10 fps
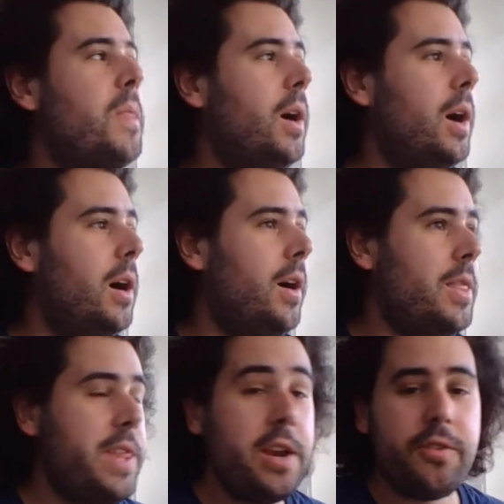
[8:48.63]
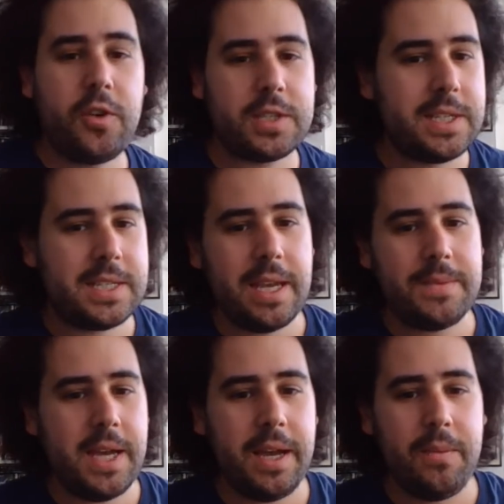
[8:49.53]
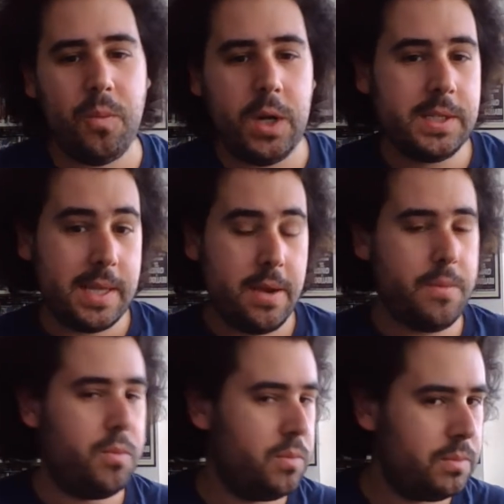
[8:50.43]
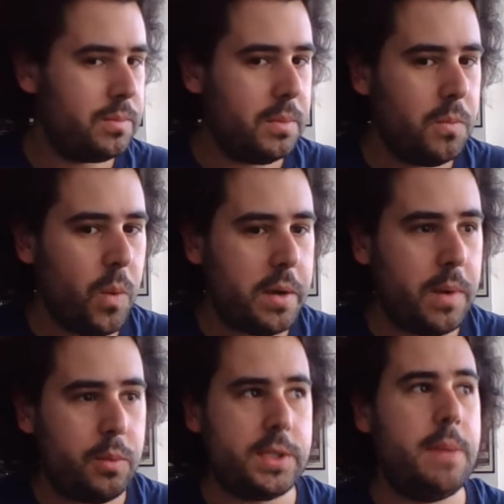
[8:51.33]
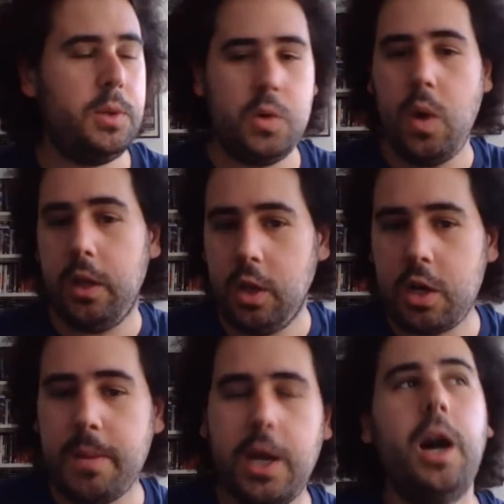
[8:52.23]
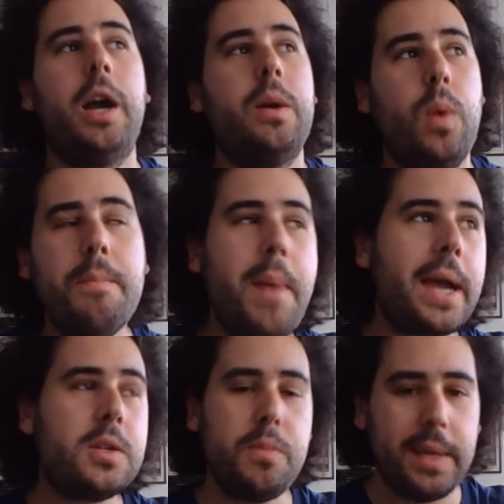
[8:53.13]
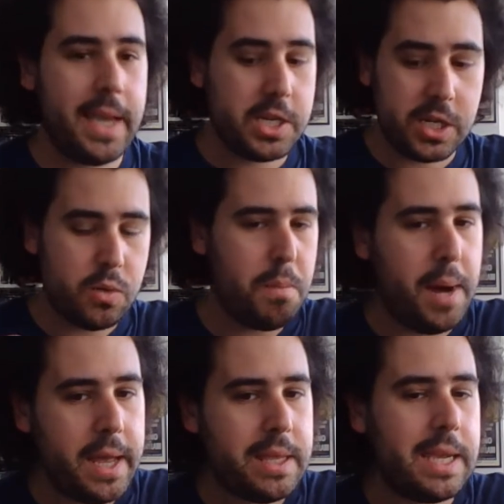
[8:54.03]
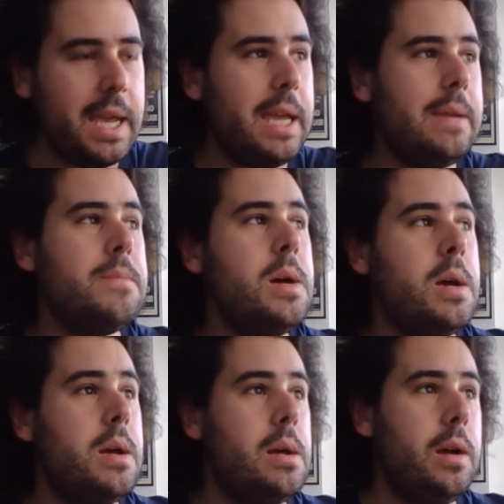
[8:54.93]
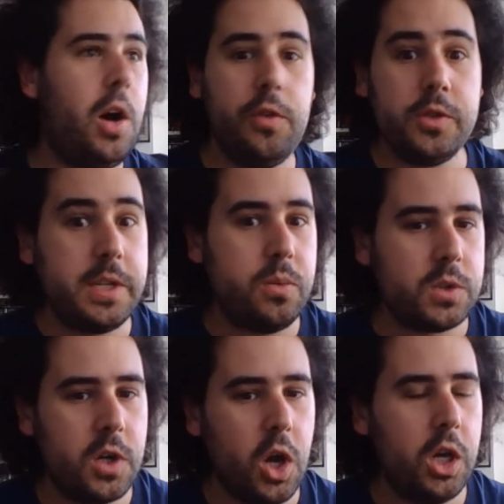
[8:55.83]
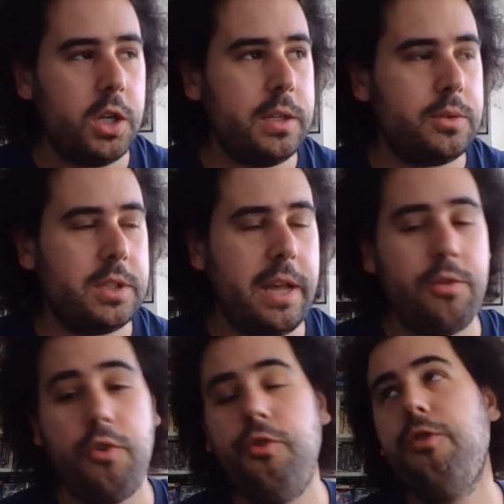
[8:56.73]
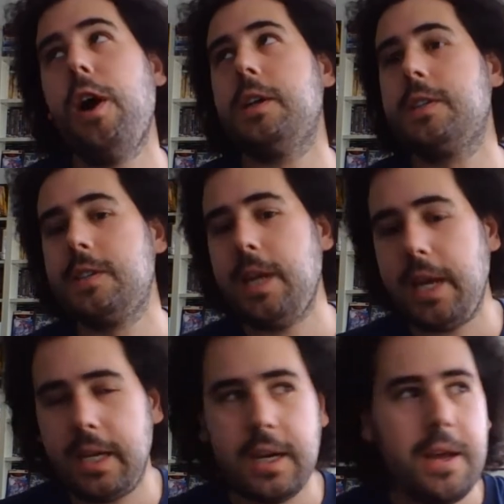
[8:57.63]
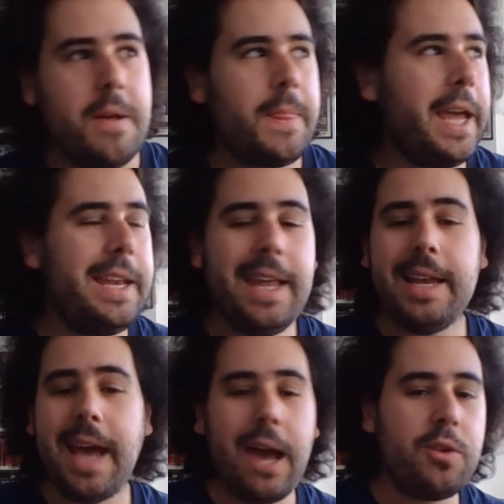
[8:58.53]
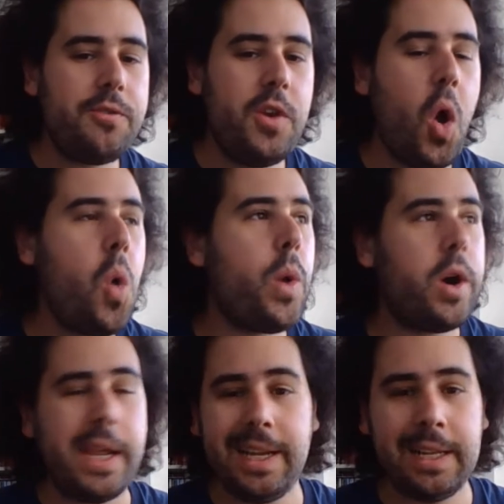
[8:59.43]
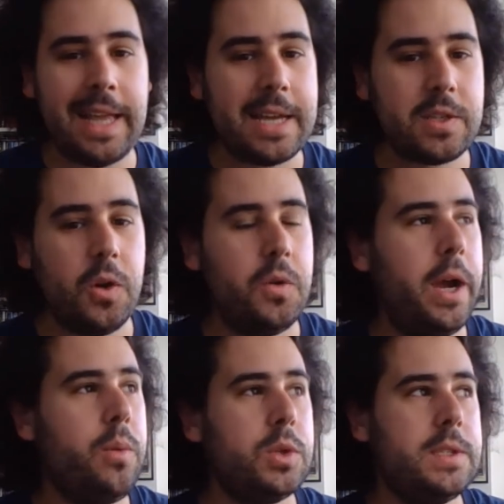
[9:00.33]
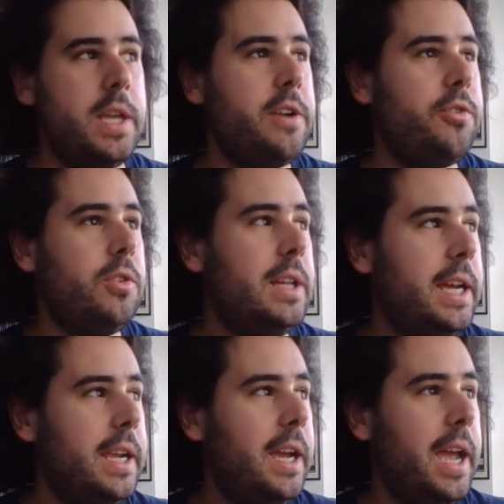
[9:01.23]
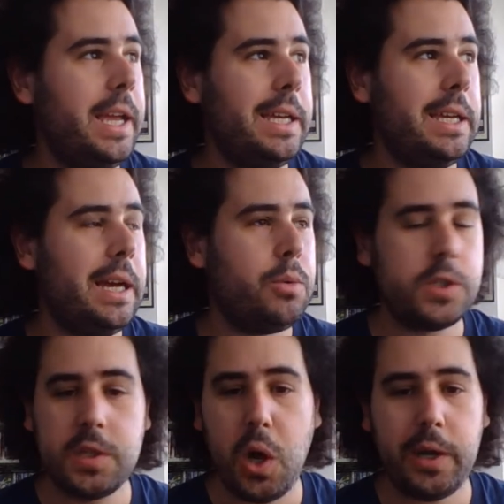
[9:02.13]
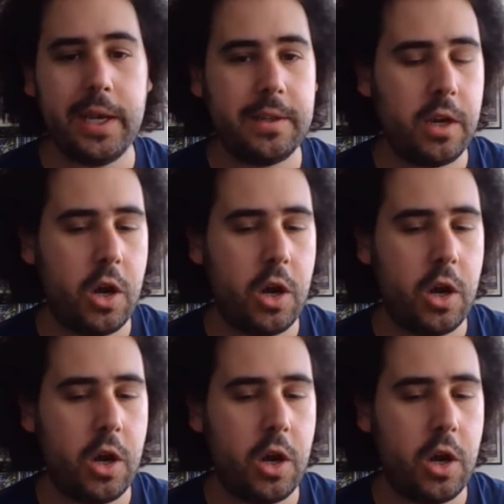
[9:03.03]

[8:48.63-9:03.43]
And then, of course, at the same time, once I was able to unlock my card, I went back to PlayAsia to buy the game. Obviously, it was gone. I was like, for fuck's sake. And then out of nowhere in Glasgow, I was there for like I was talking at a